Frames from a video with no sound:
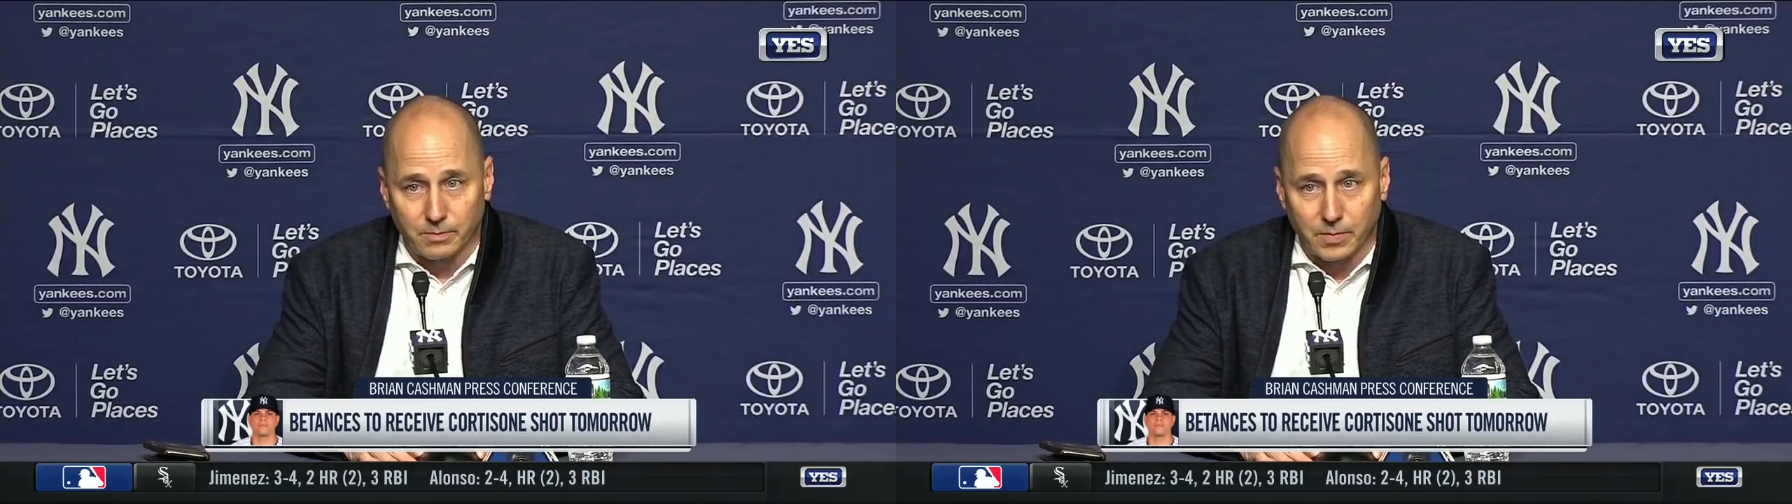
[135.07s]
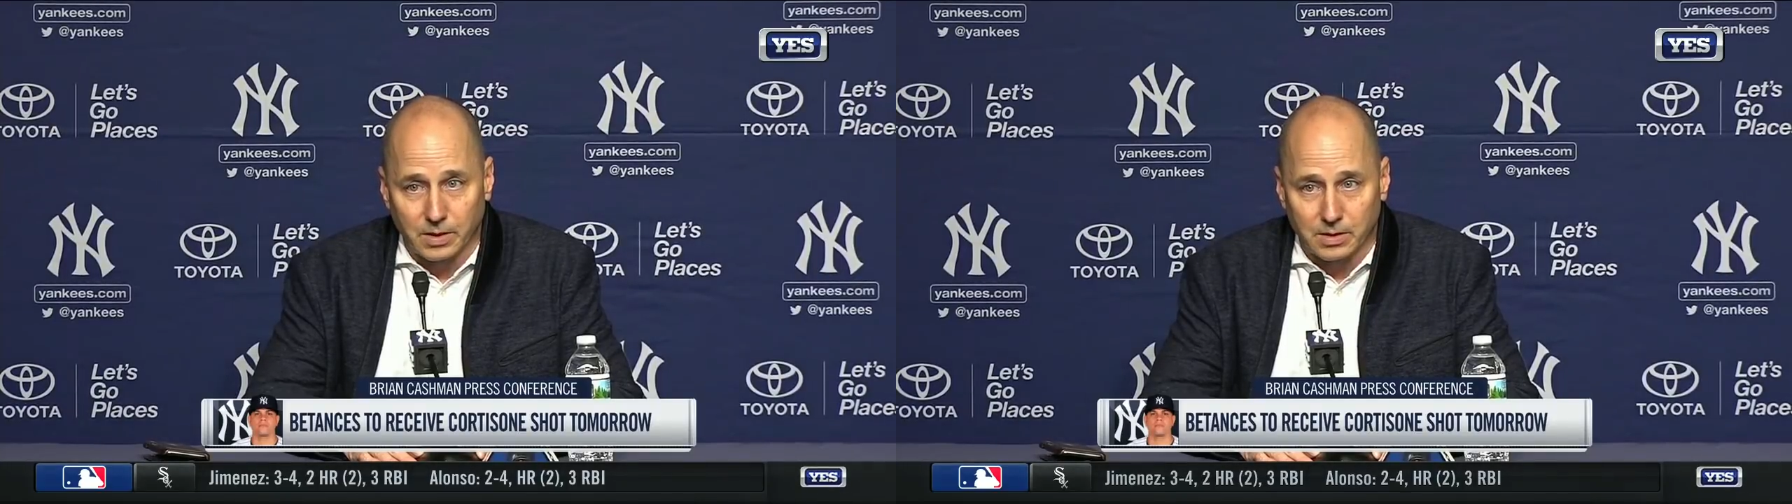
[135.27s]

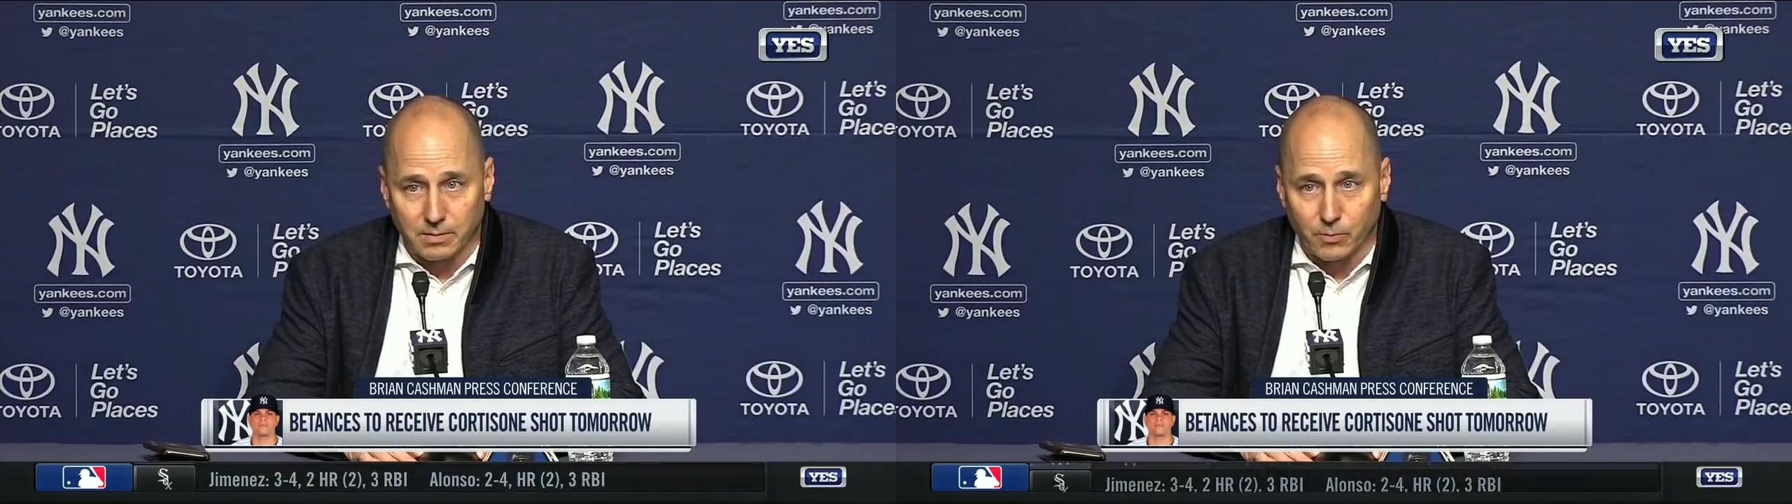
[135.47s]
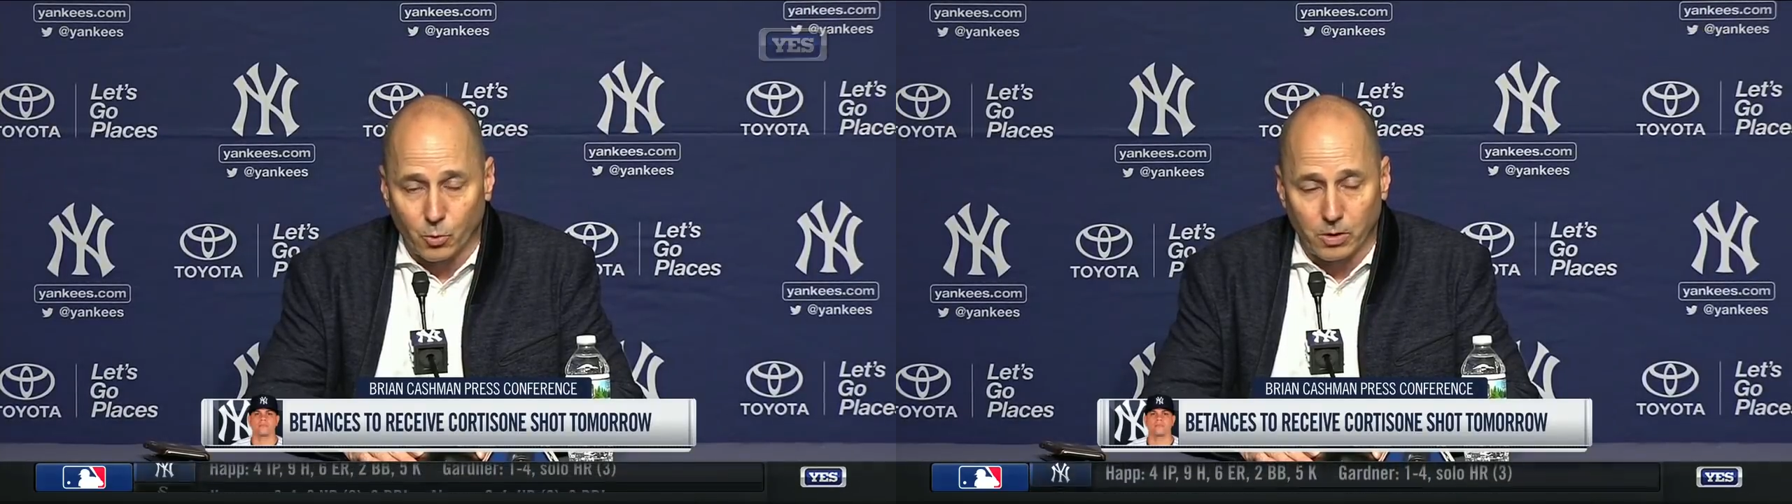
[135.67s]
at
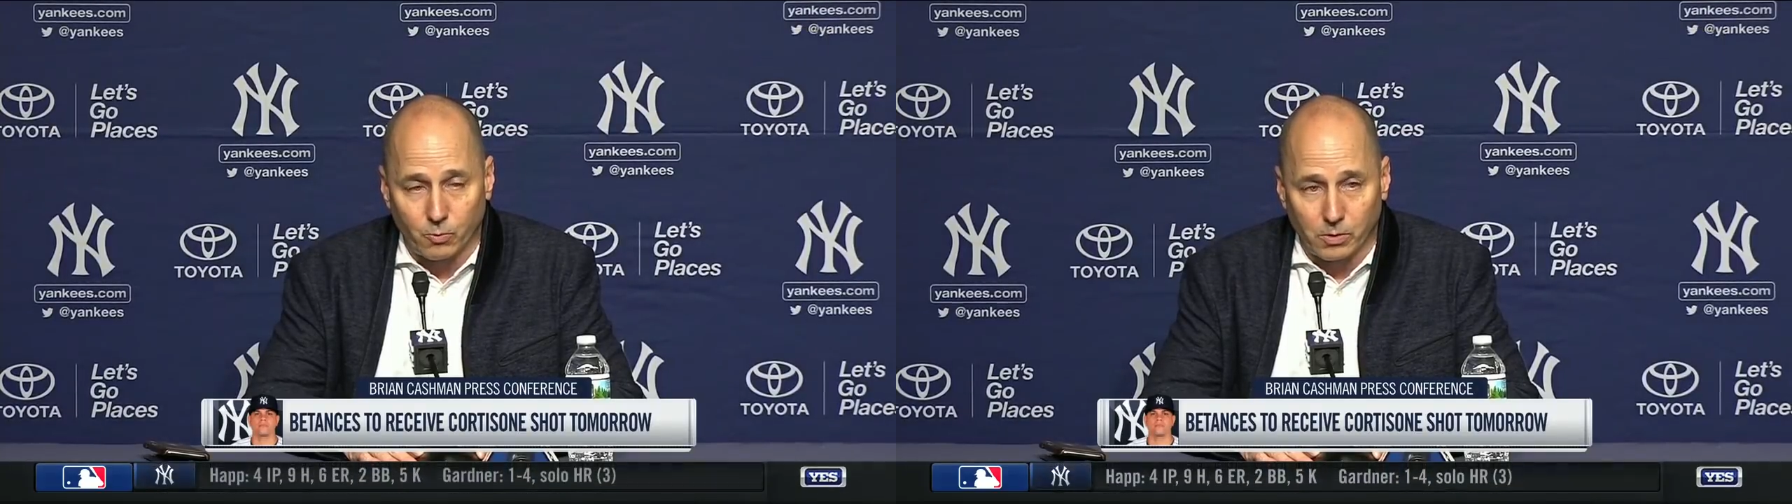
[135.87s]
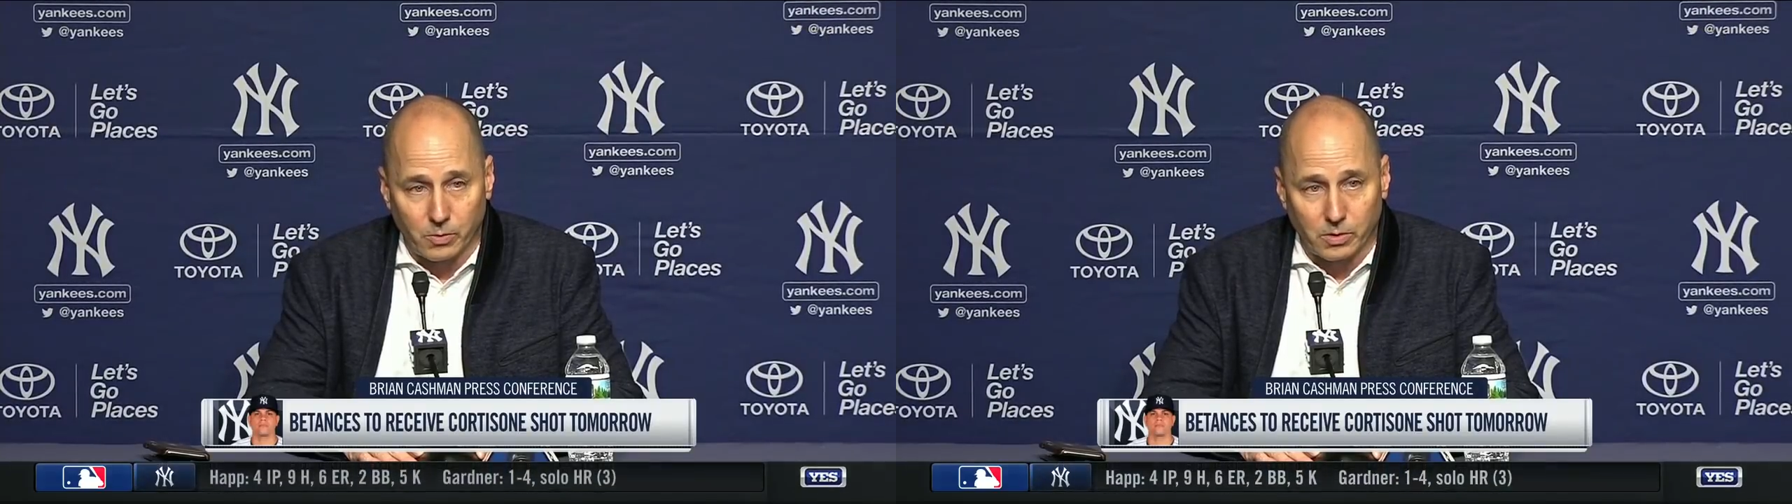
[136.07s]
some point
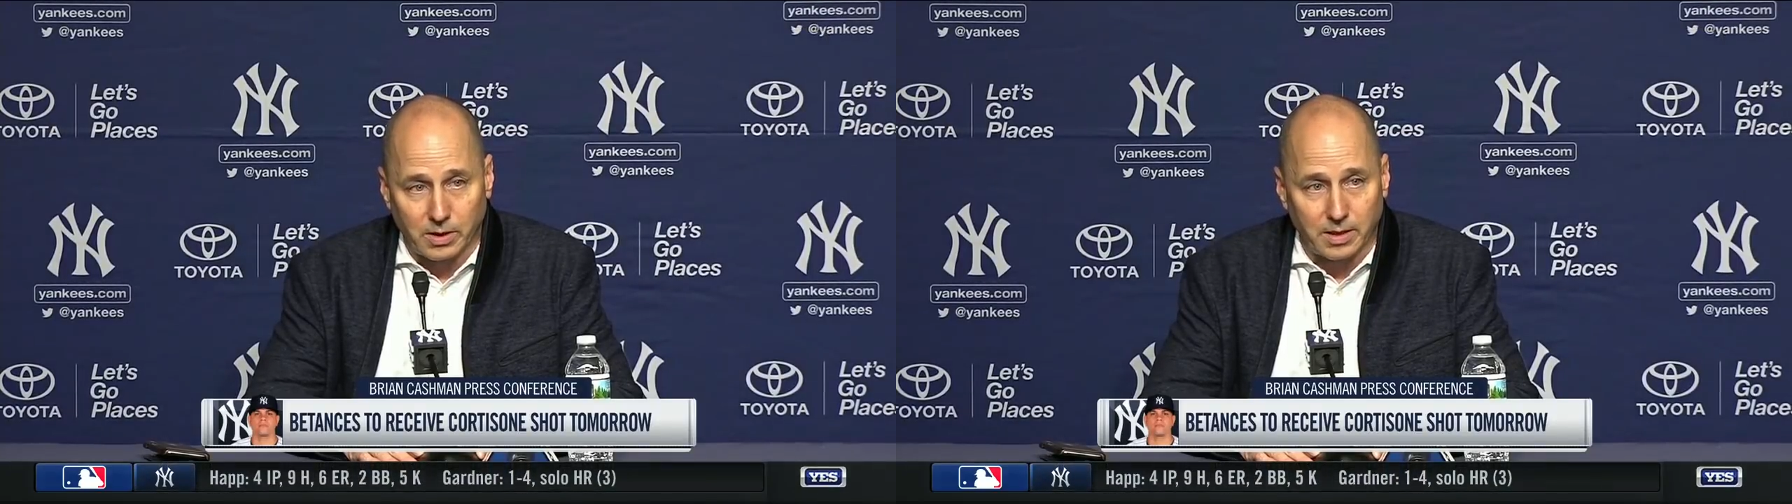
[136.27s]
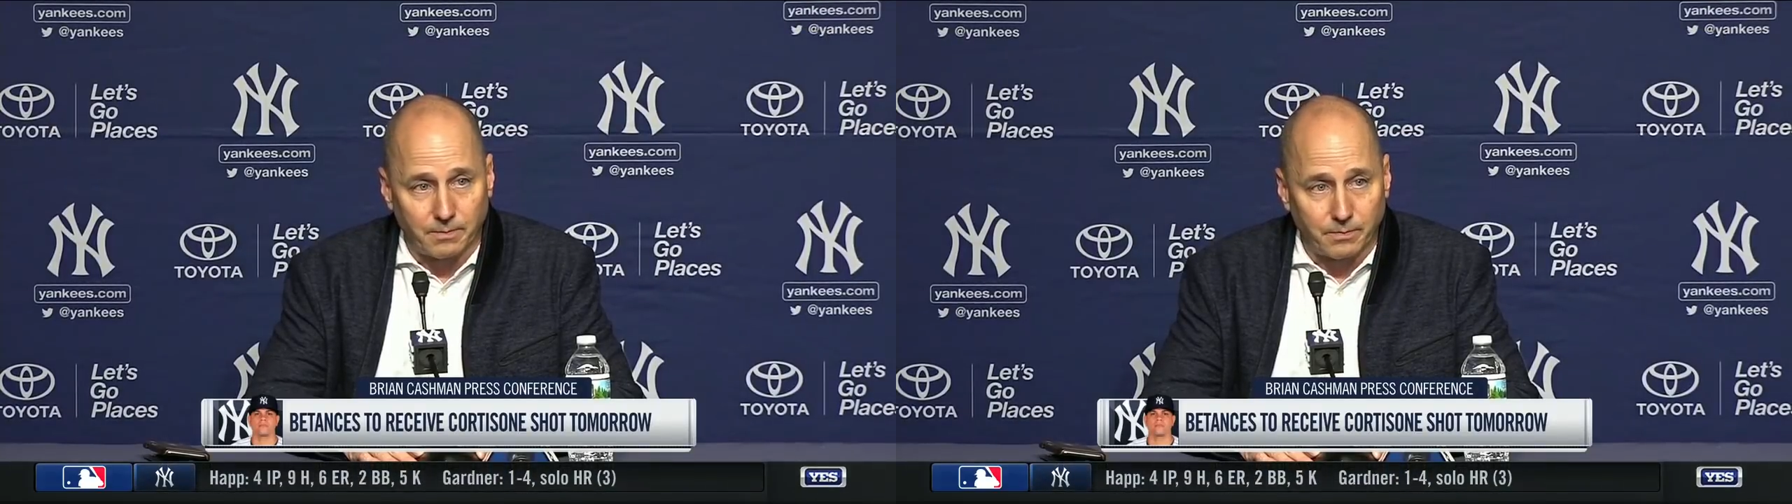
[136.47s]
we will
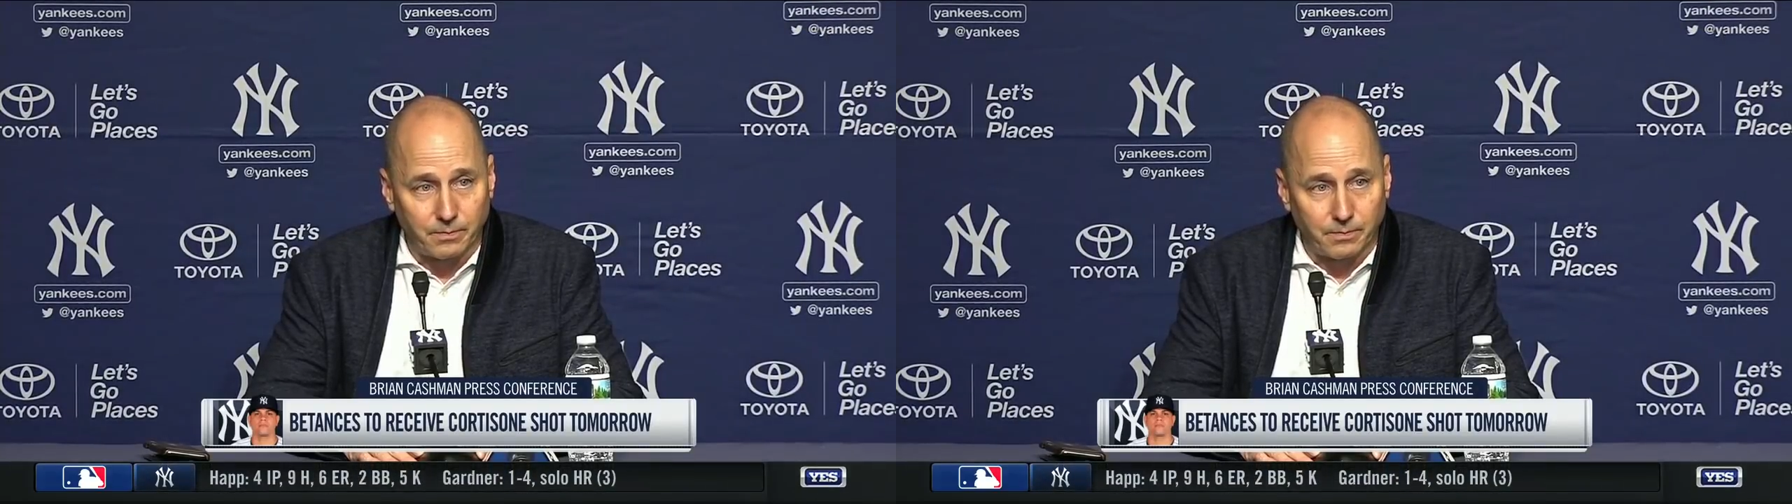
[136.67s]
get